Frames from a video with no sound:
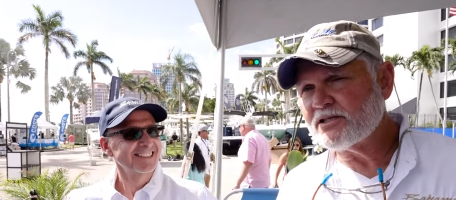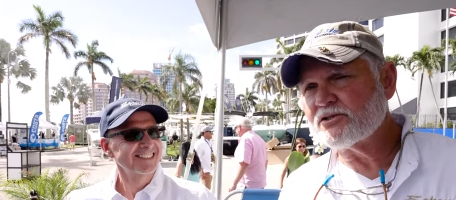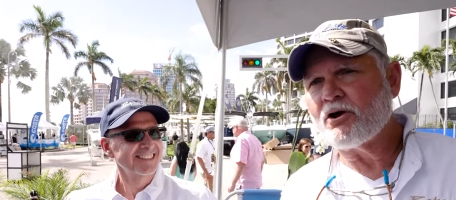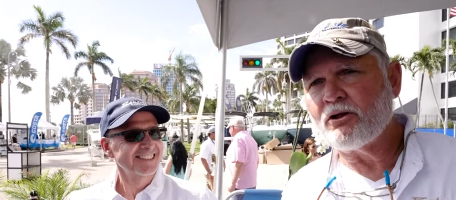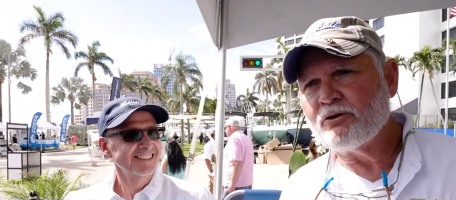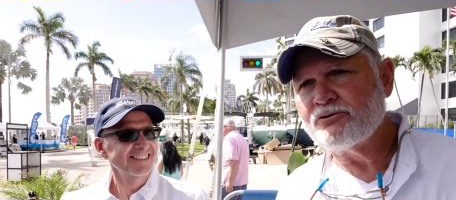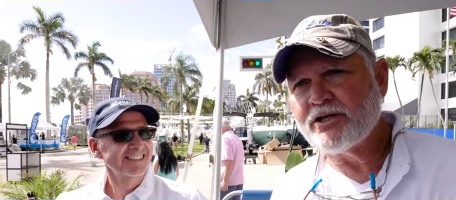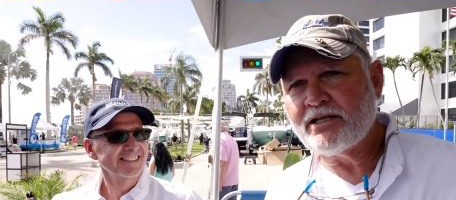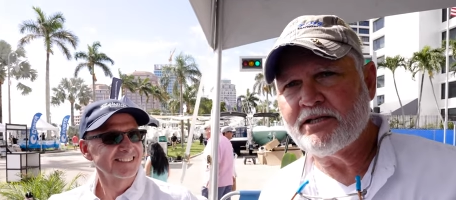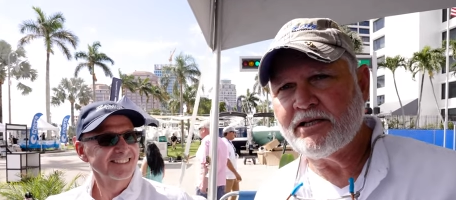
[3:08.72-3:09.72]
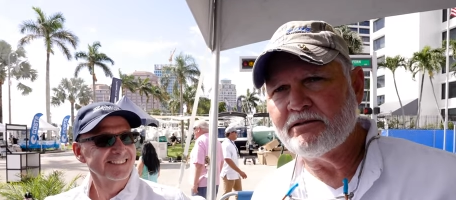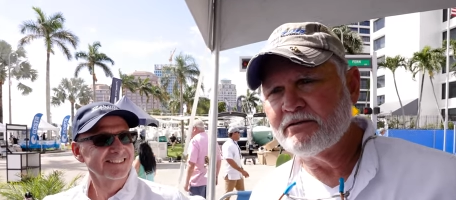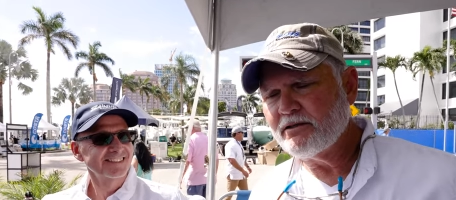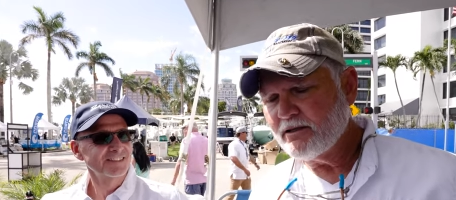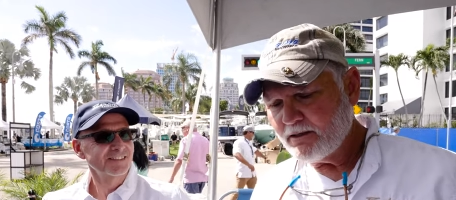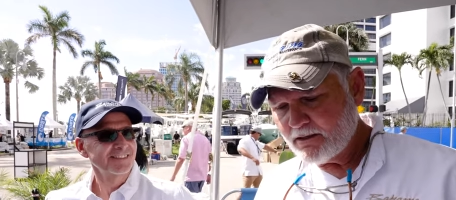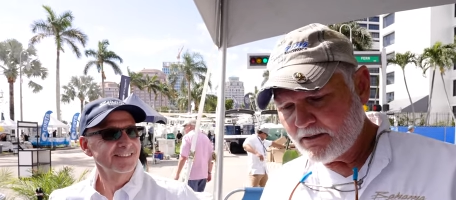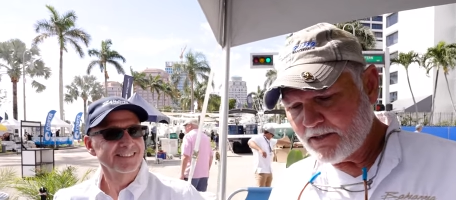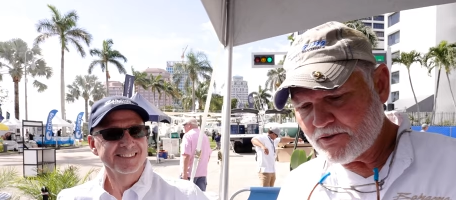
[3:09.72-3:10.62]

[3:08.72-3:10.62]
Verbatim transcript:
Speaker 1: Zolo JT. All right.